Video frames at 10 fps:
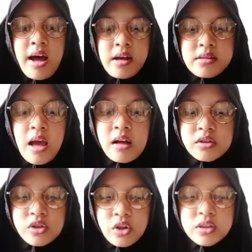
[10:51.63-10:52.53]
as
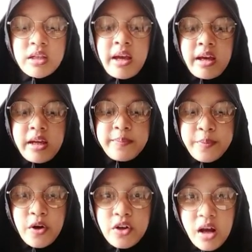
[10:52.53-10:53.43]
actors in
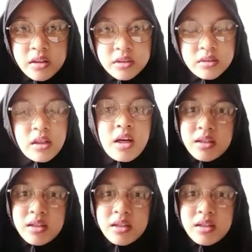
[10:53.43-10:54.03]
production,